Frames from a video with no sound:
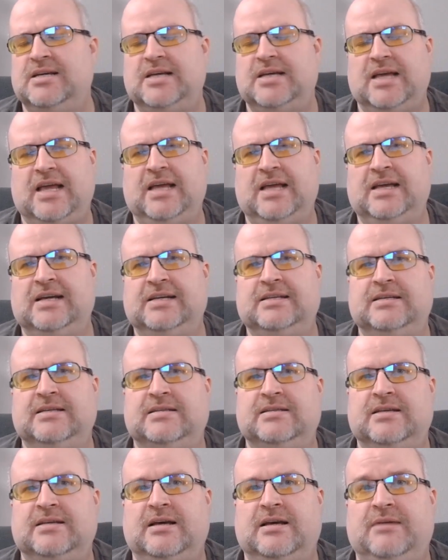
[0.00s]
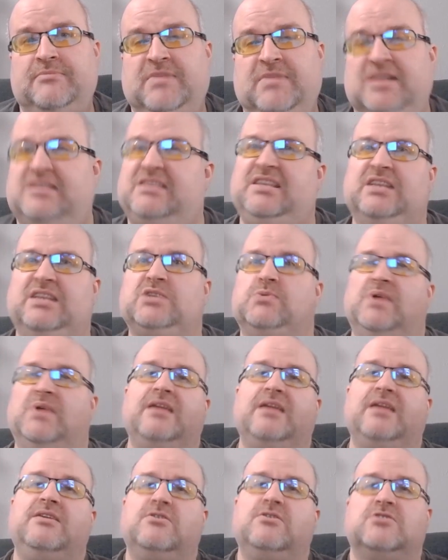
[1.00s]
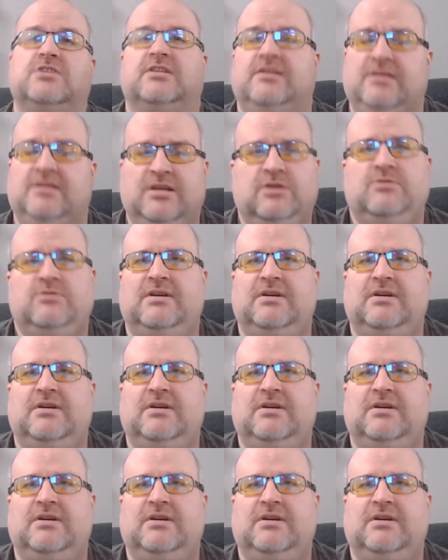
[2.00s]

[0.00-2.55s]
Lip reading: and that's what I usually do.